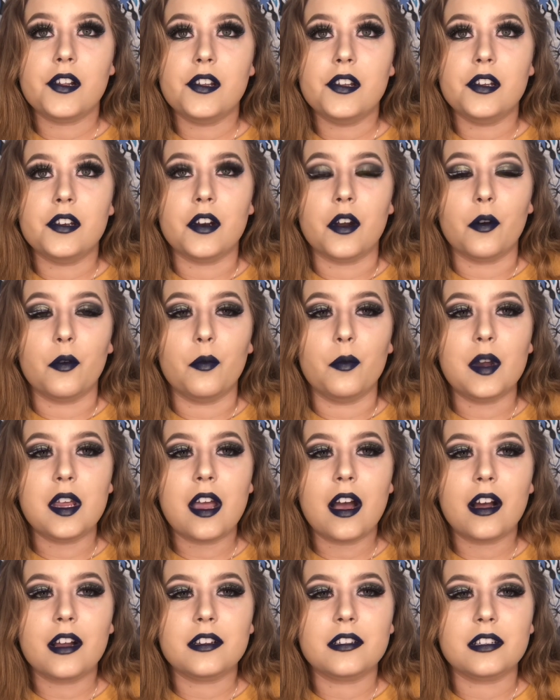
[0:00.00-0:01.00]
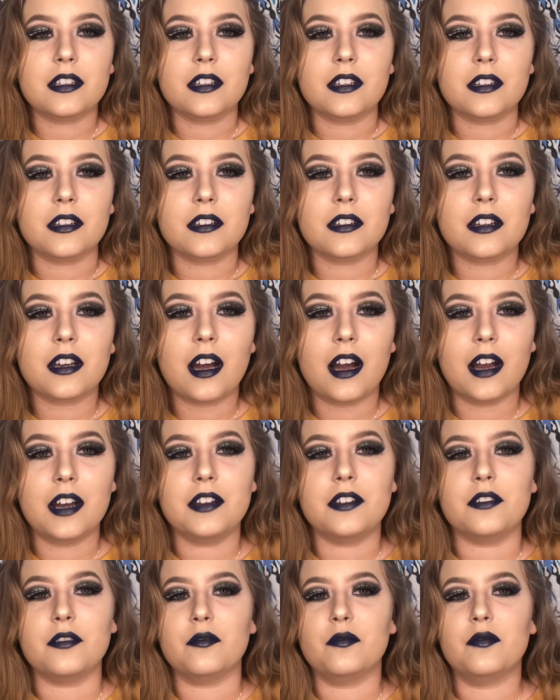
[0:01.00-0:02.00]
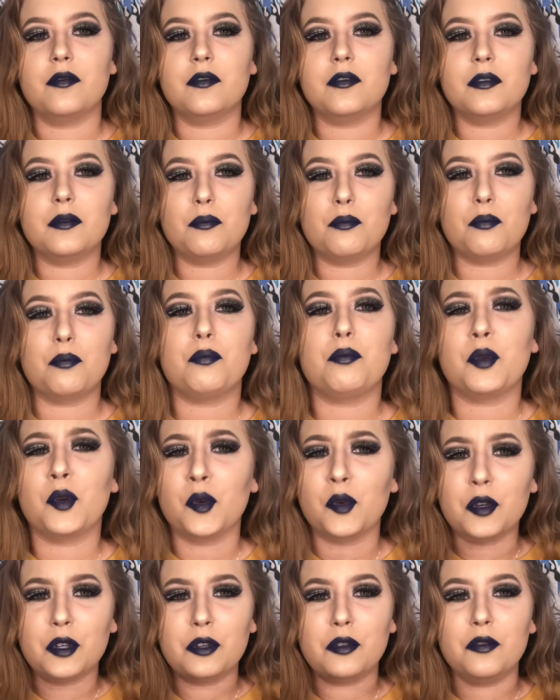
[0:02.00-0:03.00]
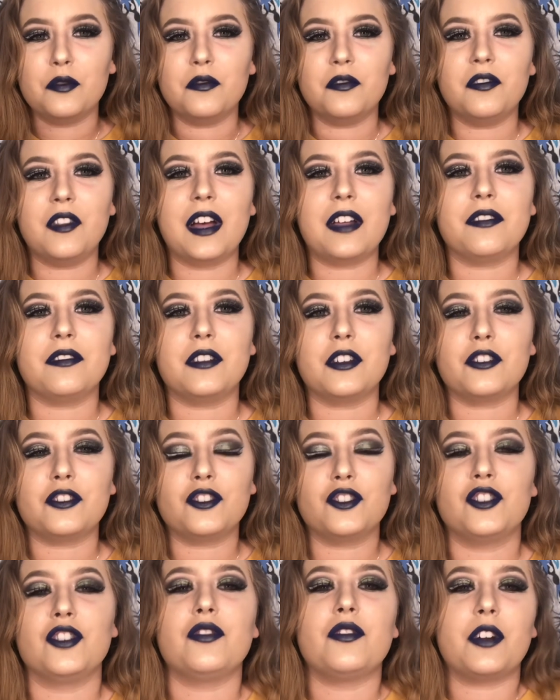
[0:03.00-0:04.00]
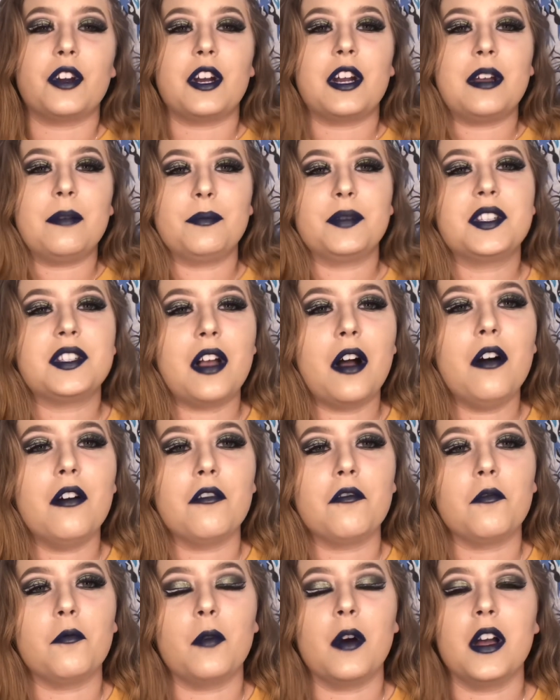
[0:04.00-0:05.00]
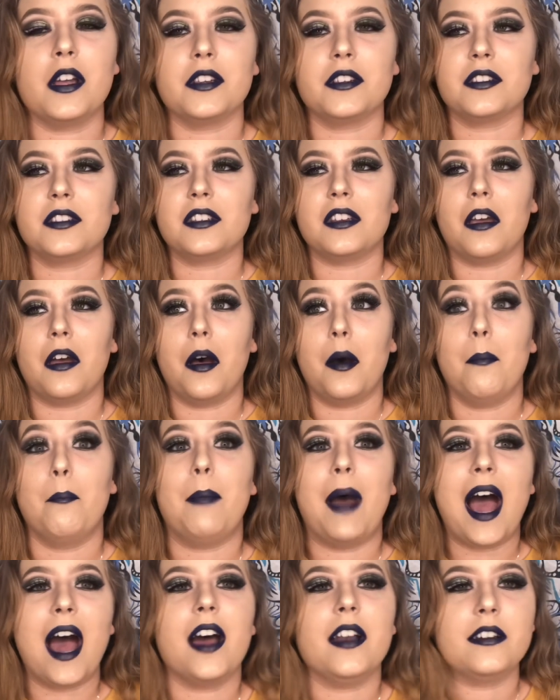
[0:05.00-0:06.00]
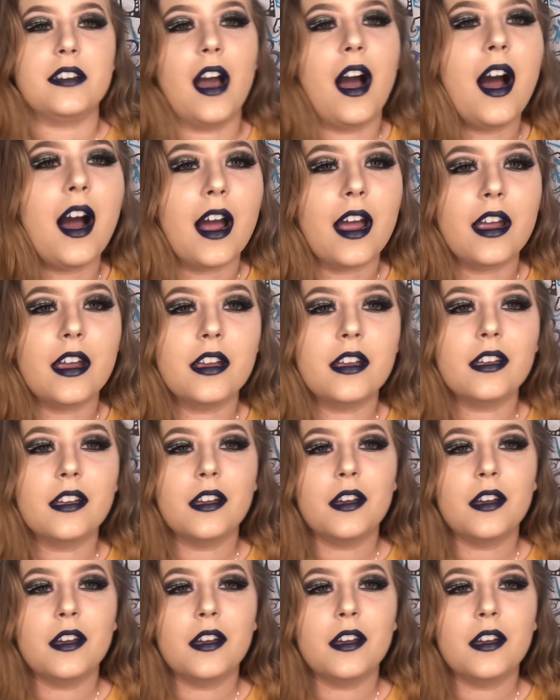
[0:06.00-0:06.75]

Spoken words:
You know, we had to kind of prove that the shooter himself was a bad guy.